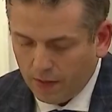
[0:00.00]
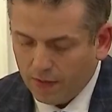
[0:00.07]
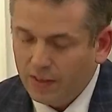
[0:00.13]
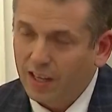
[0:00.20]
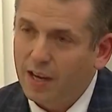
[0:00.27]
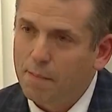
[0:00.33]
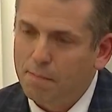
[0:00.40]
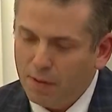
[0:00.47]

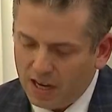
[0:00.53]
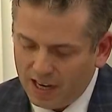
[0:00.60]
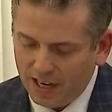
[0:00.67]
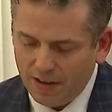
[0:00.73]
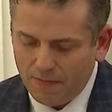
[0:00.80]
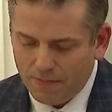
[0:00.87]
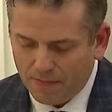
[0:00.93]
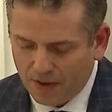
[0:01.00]
The
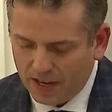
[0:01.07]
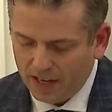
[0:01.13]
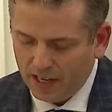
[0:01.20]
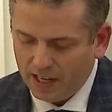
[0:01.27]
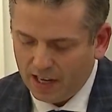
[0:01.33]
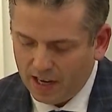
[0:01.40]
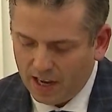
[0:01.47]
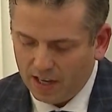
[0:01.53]
combined
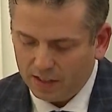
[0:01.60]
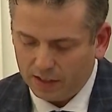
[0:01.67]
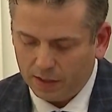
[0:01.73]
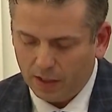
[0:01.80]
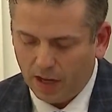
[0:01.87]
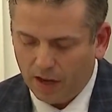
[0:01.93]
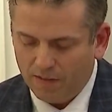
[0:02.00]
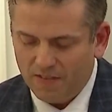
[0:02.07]
funding
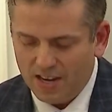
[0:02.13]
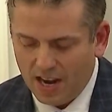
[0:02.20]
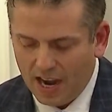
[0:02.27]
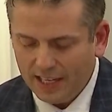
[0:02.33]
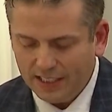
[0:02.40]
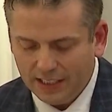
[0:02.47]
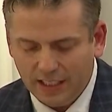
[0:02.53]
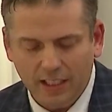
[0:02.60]
announced of
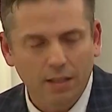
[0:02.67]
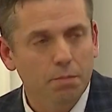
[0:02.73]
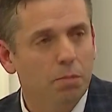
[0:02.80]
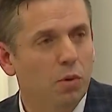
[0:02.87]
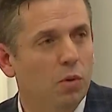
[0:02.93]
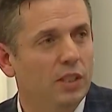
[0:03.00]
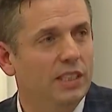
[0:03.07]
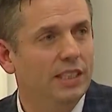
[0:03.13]

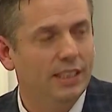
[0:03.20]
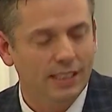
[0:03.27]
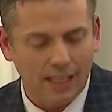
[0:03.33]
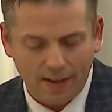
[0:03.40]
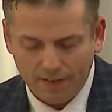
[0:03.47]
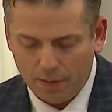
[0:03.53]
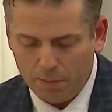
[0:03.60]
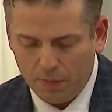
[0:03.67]

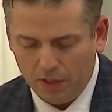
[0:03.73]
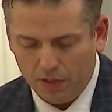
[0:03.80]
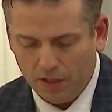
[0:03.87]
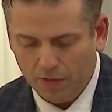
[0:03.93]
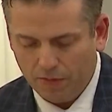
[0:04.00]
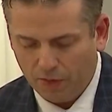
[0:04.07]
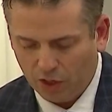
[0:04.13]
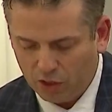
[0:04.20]
$19.7
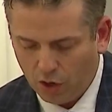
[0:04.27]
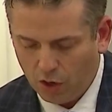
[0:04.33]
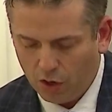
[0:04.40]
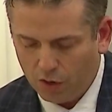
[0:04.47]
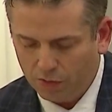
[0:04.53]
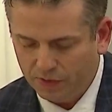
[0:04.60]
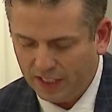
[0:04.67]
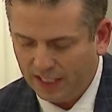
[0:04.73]
million for
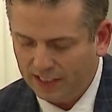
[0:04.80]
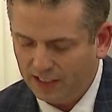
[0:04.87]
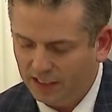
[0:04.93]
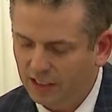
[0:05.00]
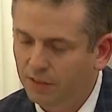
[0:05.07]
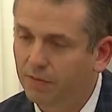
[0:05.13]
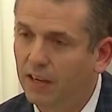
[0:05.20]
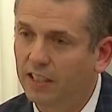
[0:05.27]
Cove takes
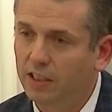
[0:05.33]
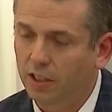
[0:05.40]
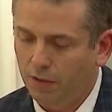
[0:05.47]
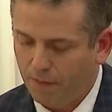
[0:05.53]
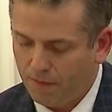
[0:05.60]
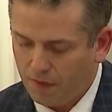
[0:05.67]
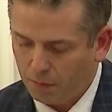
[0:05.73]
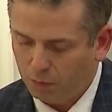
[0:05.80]
this venture
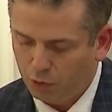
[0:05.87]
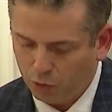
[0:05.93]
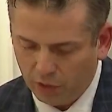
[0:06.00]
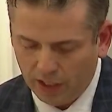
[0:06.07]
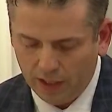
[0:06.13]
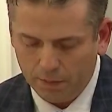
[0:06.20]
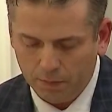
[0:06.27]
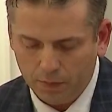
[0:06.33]
from
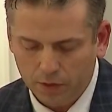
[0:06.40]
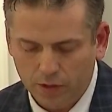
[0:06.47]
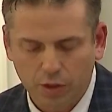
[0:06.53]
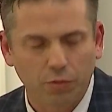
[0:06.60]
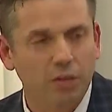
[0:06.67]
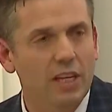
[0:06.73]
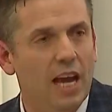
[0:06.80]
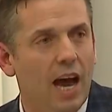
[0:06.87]
dream
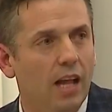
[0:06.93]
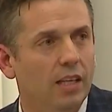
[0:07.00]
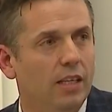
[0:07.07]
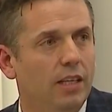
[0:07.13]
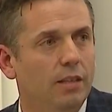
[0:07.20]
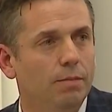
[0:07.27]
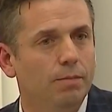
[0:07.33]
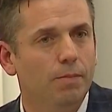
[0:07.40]
to reality.